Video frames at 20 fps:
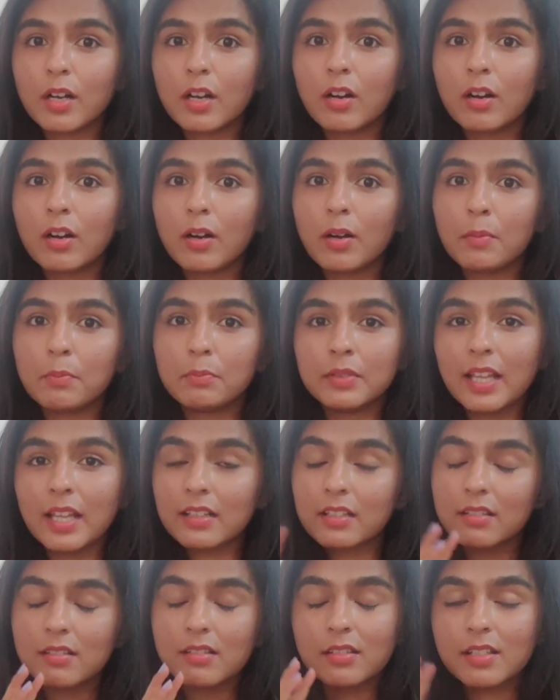
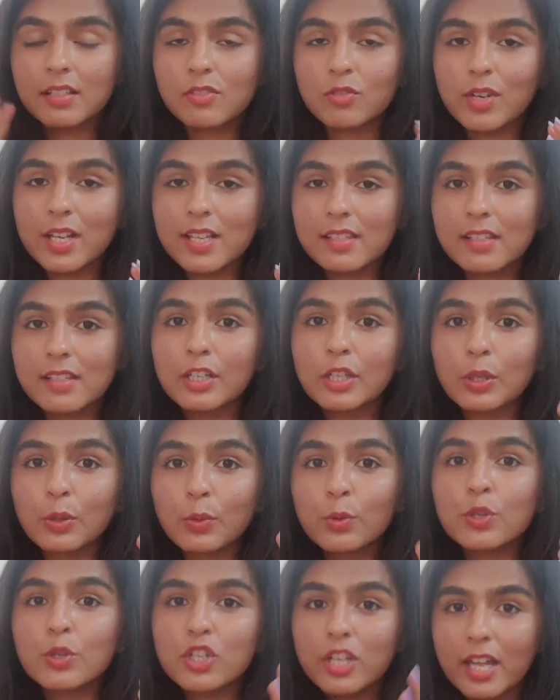the stress that
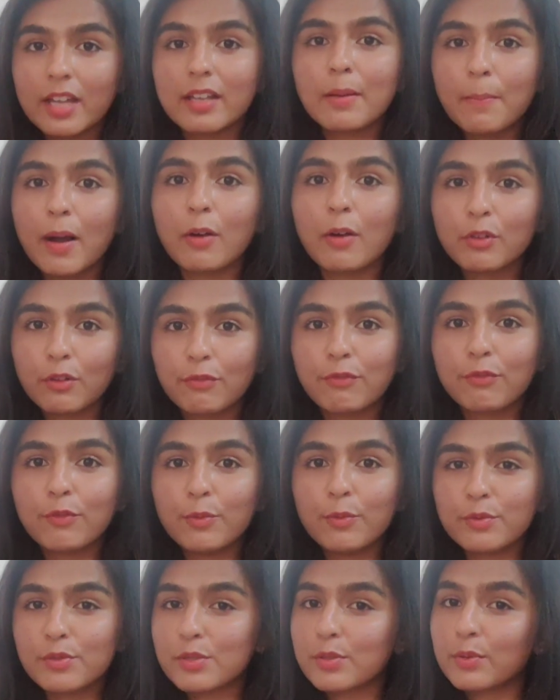you share about food.